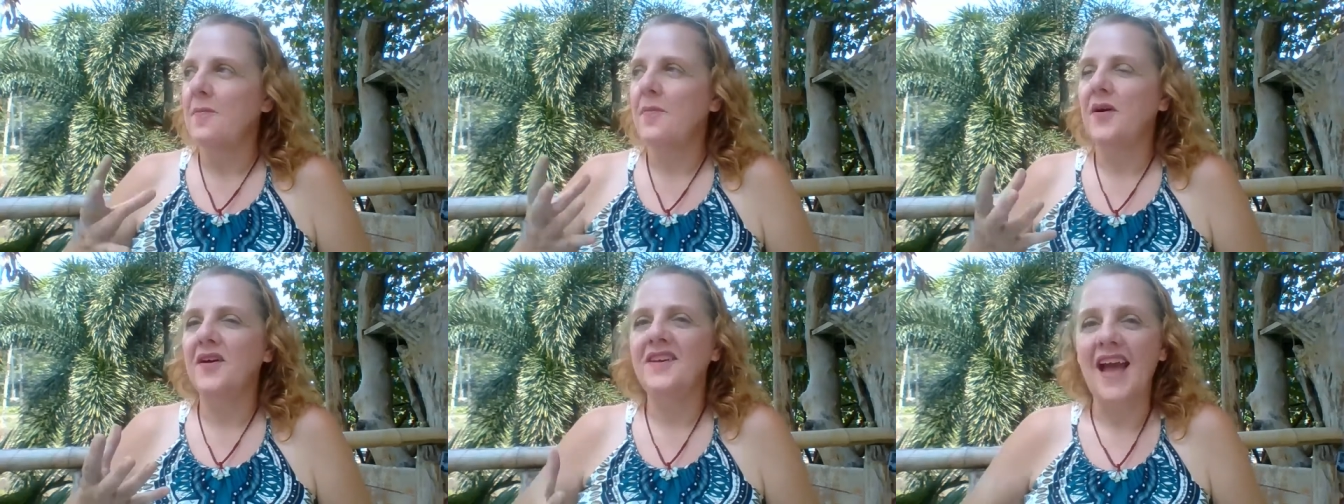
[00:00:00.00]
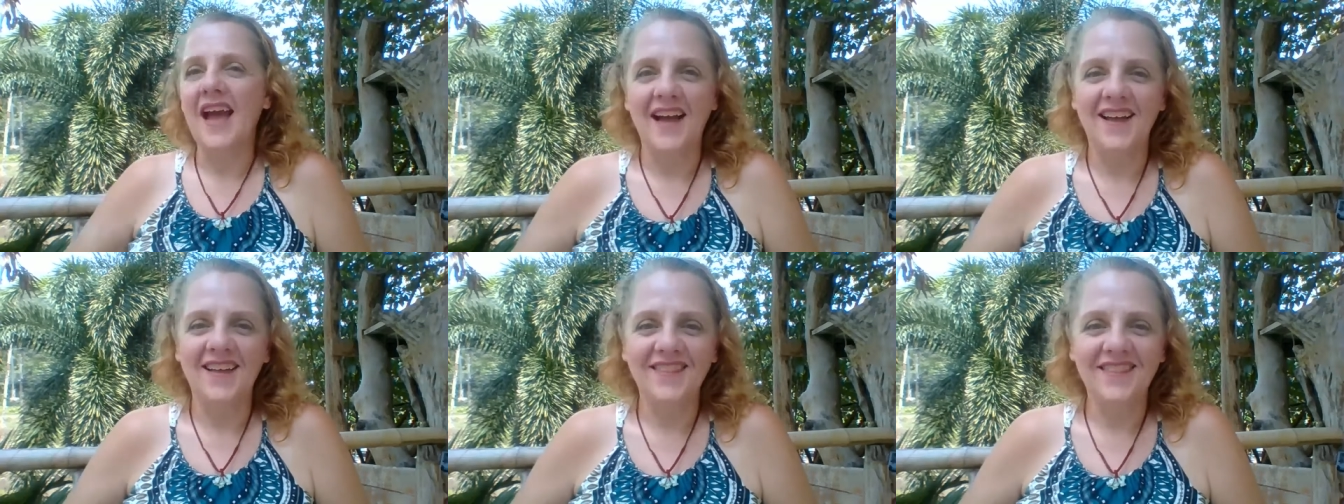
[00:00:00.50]
But
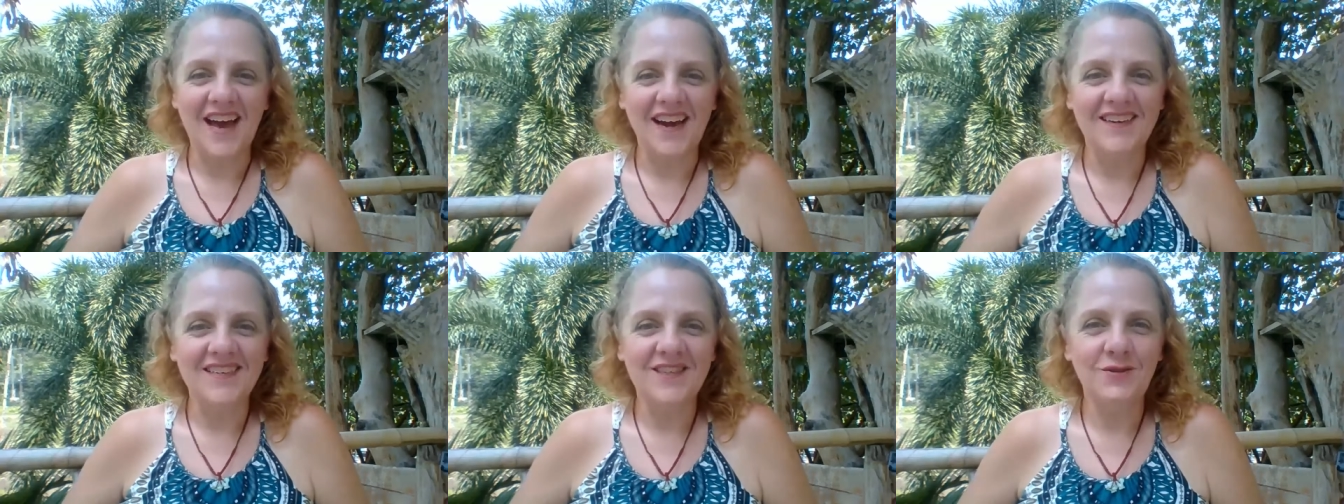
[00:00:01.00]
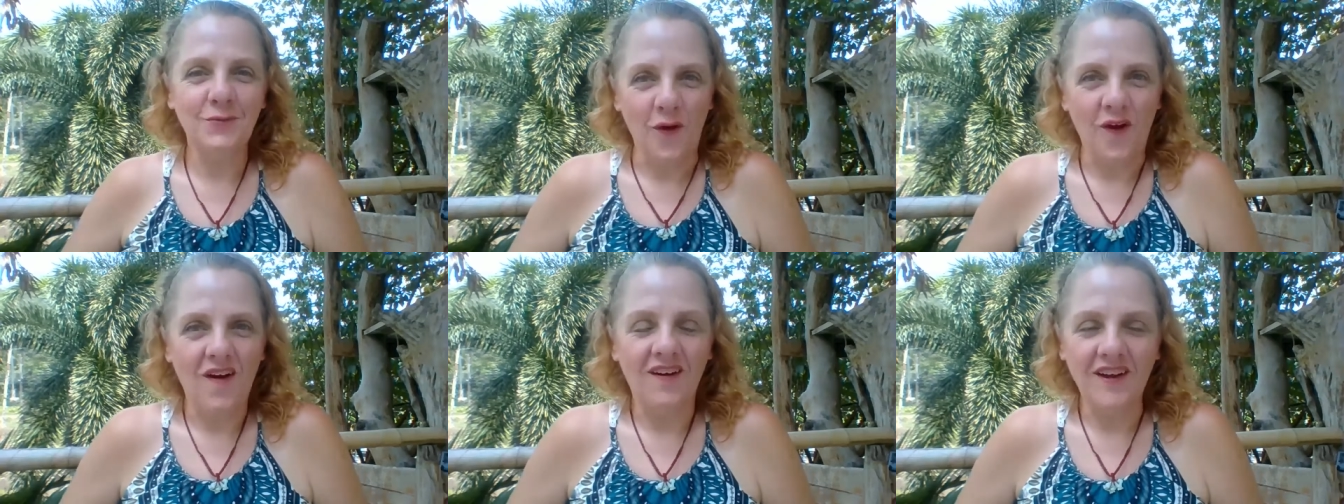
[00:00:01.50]
yeah, that is
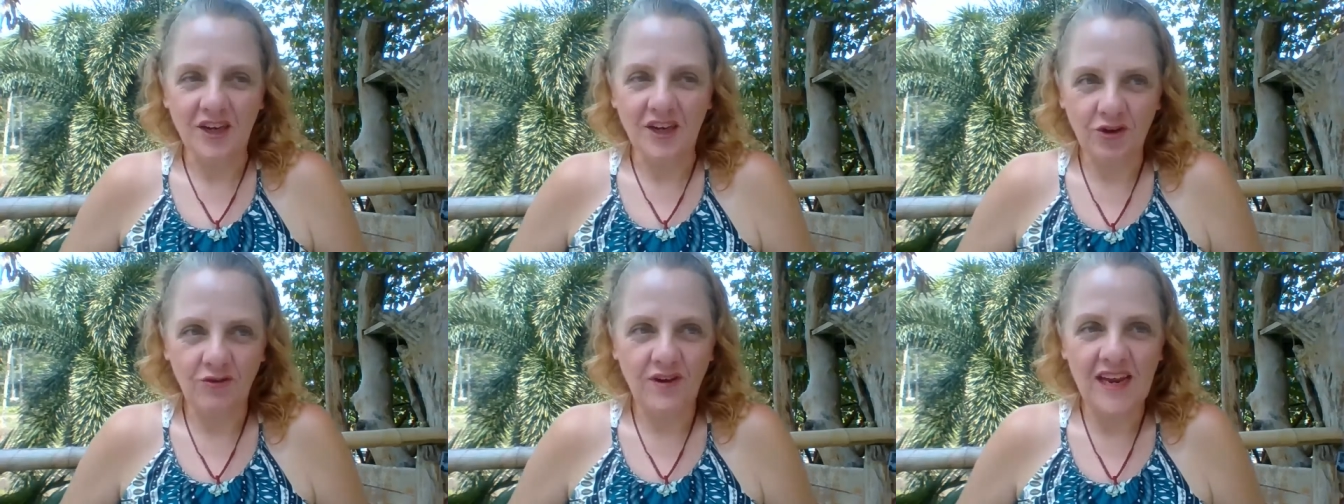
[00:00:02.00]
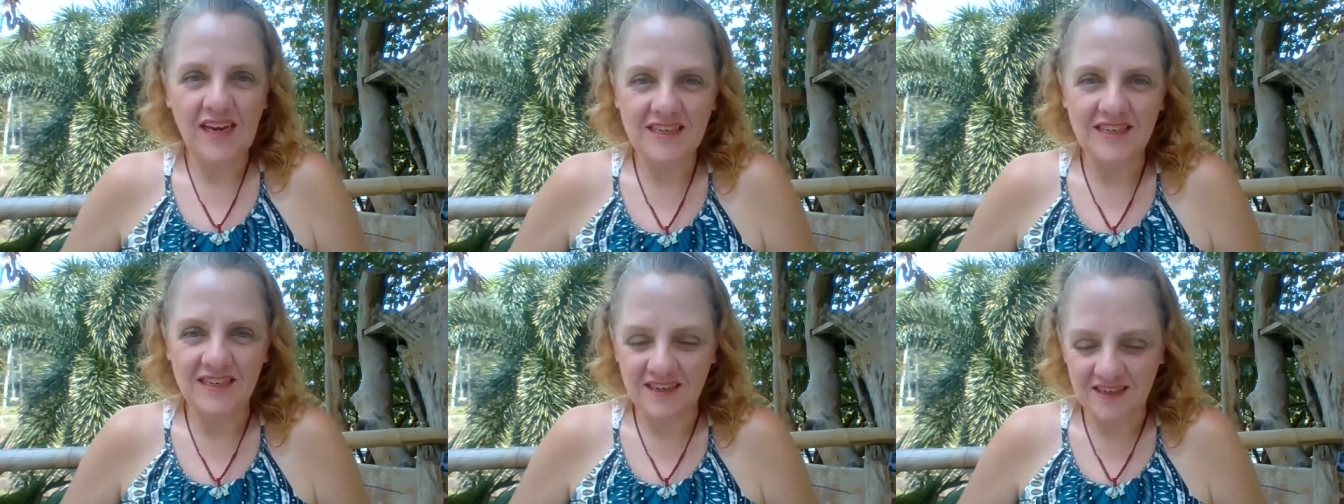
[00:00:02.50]
what I
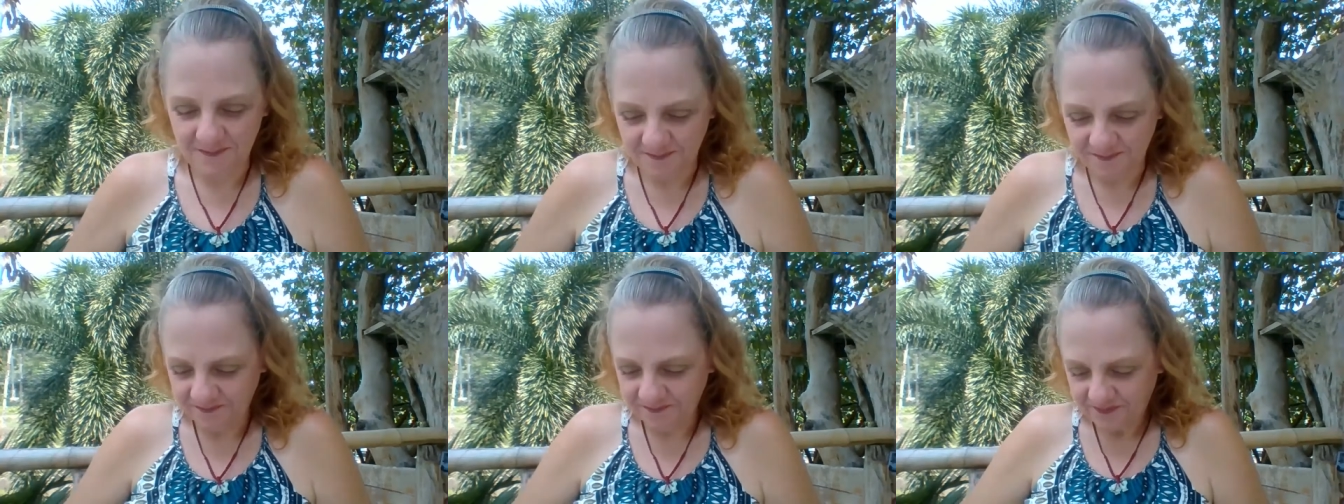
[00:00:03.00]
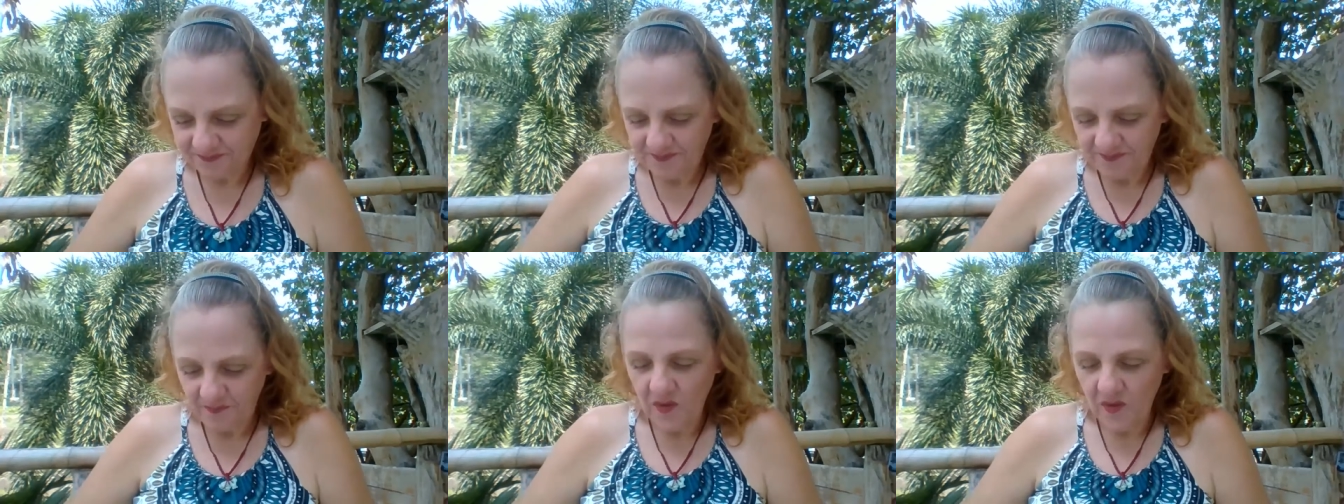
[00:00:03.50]
created,
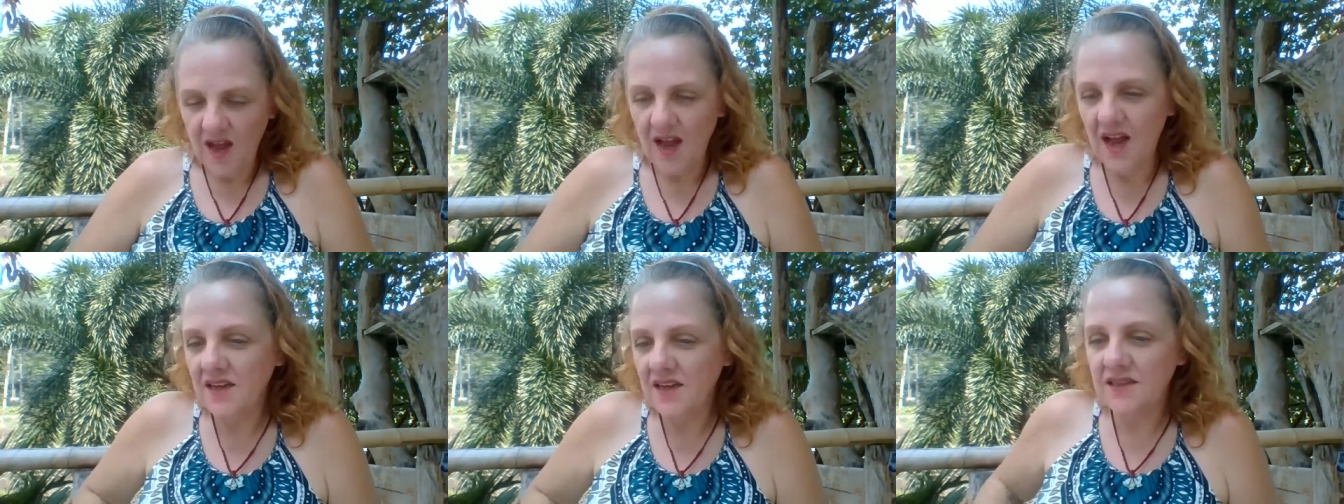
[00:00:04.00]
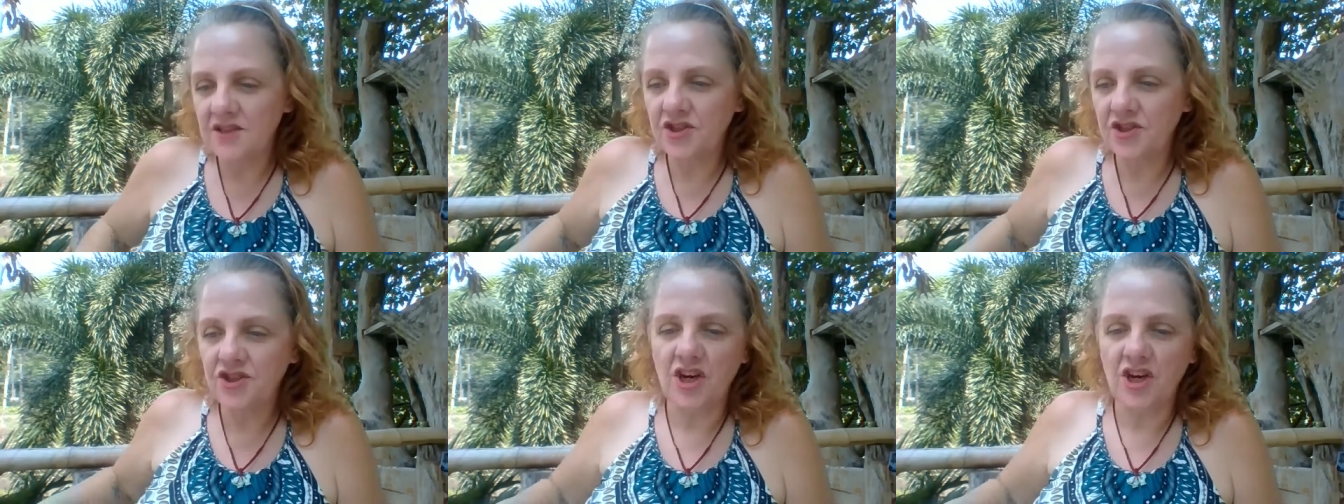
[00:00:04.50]
and it
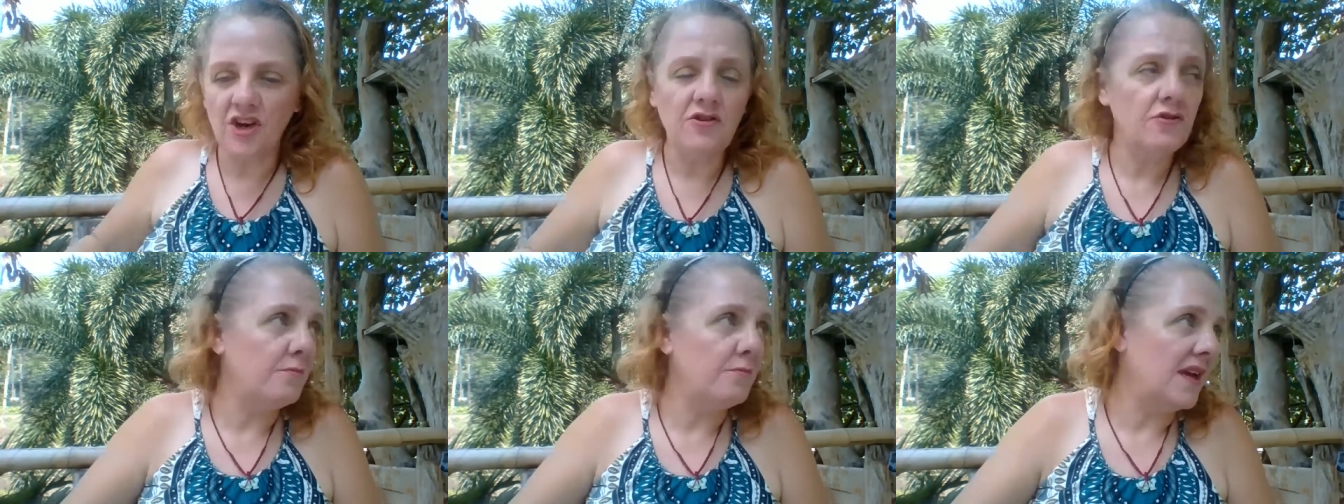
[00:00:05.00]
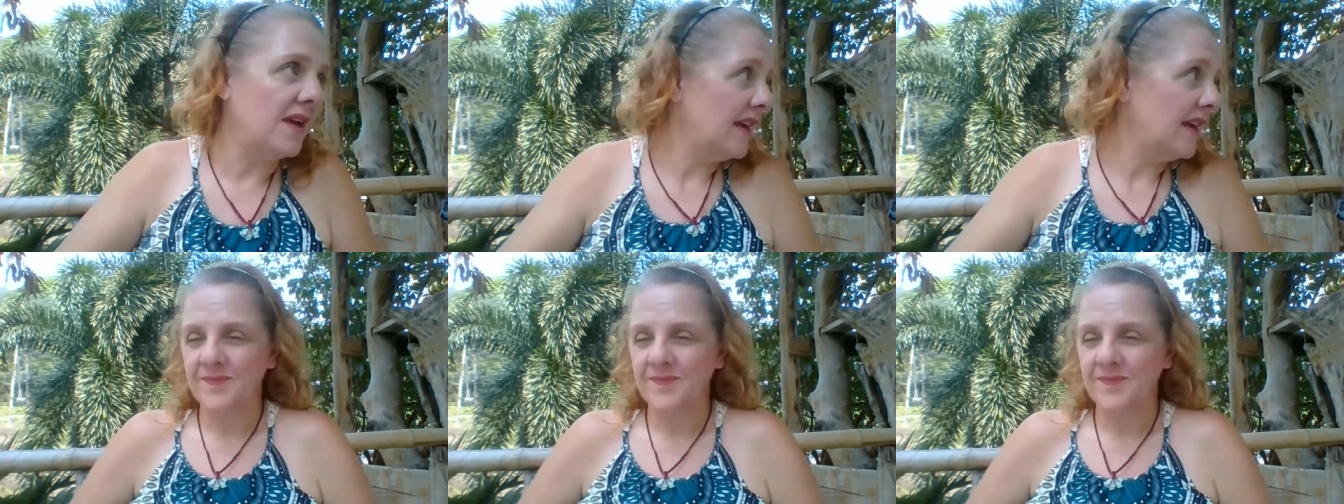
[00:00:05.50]
just showed me